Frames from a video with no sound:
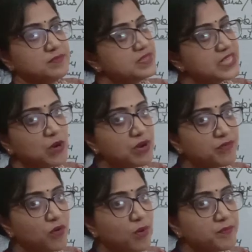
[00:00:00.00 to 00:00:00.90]
singular
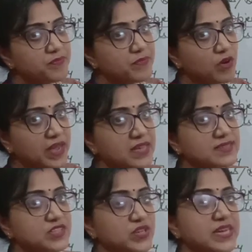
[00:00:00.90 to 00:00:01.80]
form.
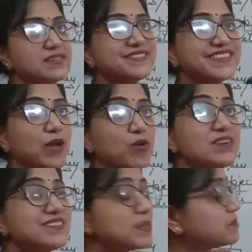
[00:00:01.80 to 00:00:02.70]
Okay, she is
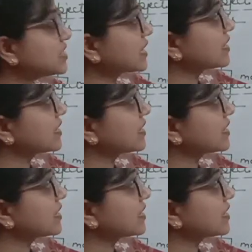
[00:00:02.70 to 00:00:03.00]
singular subject